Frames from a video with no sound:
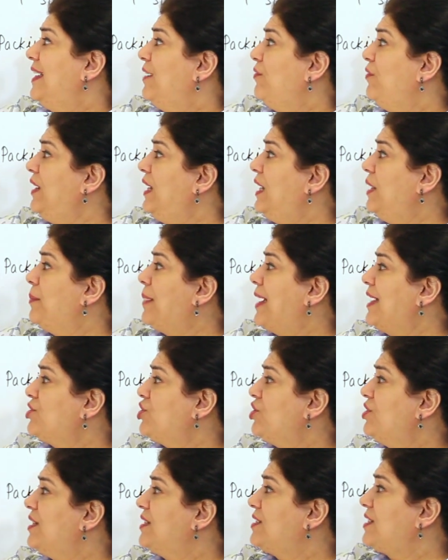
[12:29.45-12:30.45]
we
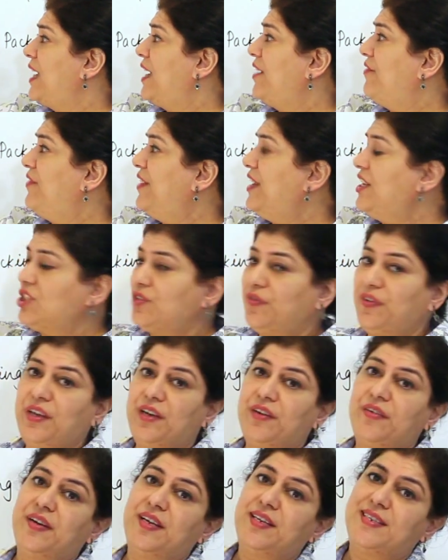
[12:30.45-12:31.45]
imagine that every
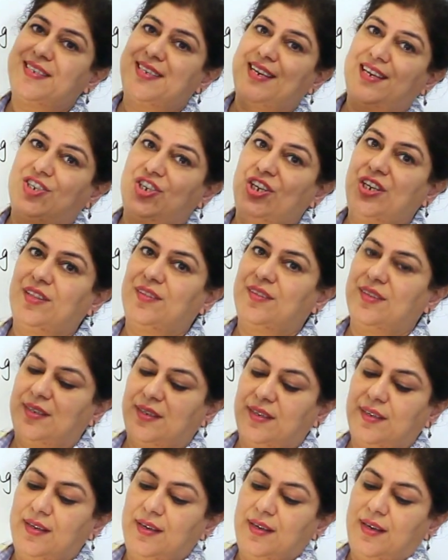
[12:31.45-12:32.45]
sphere is touching
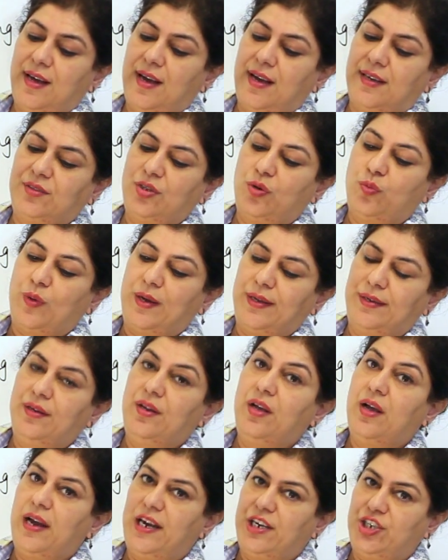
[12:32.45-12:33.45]
the other
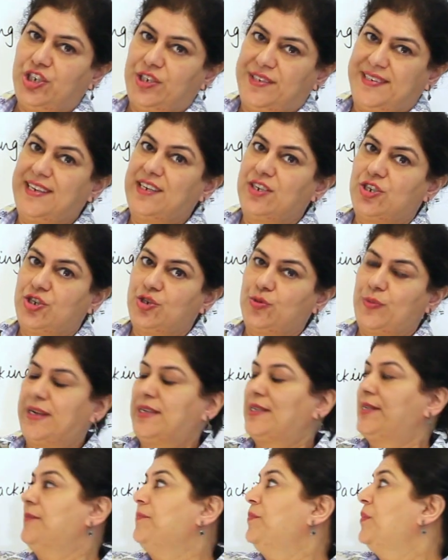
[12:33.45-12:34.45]
one adjacent to
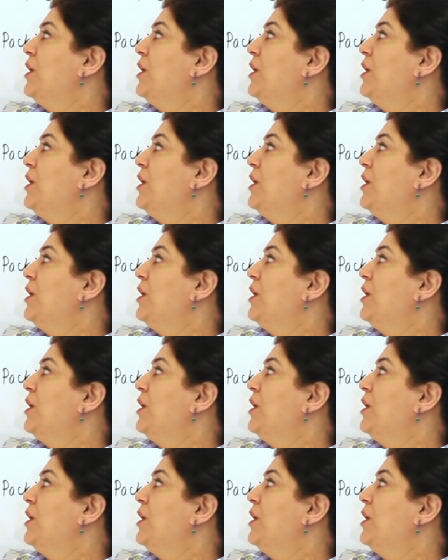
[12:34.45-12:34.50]
it.